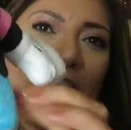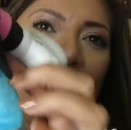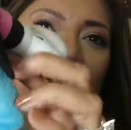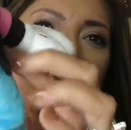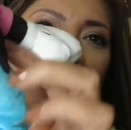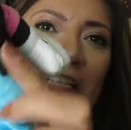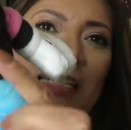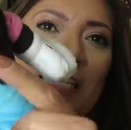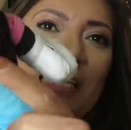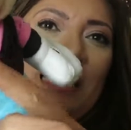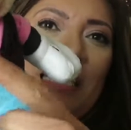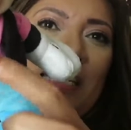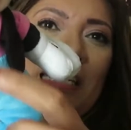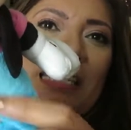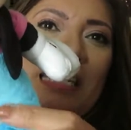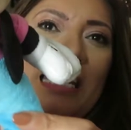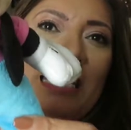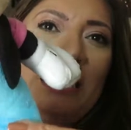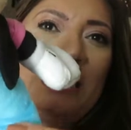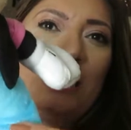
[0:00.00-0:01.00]
He's in
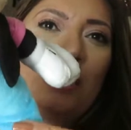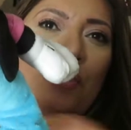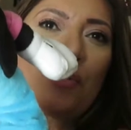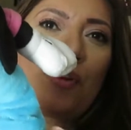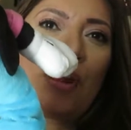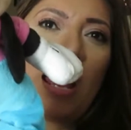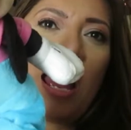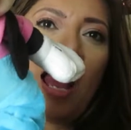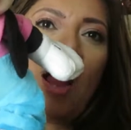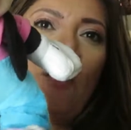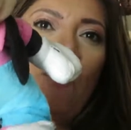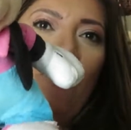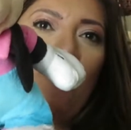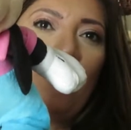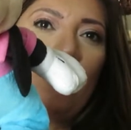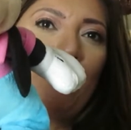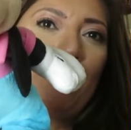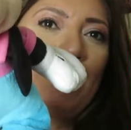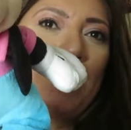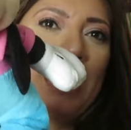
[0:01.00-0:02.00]
this Easter
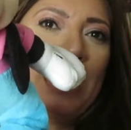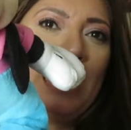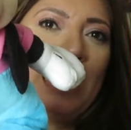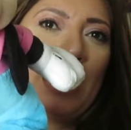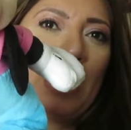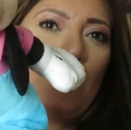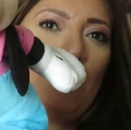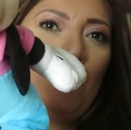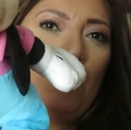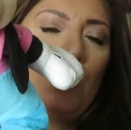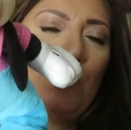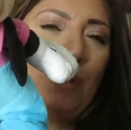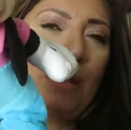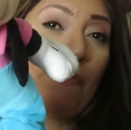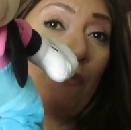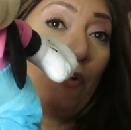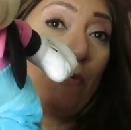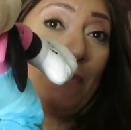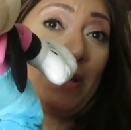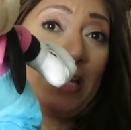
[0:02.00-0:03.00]
outfit, pink and blue.
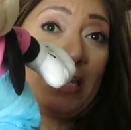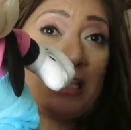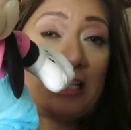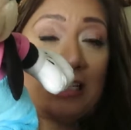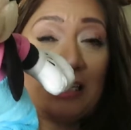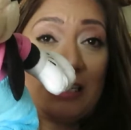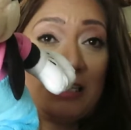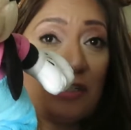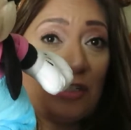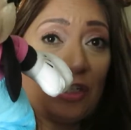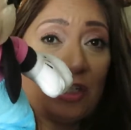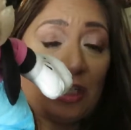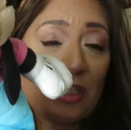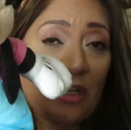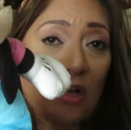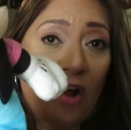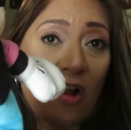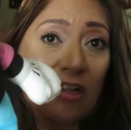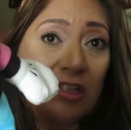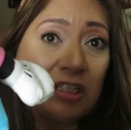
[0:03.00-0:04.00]
For me, this just
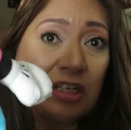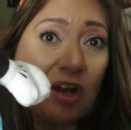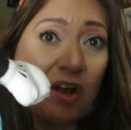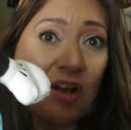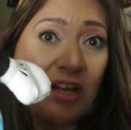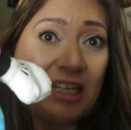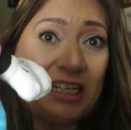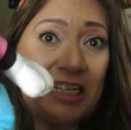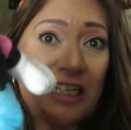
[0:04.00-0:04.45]
calls all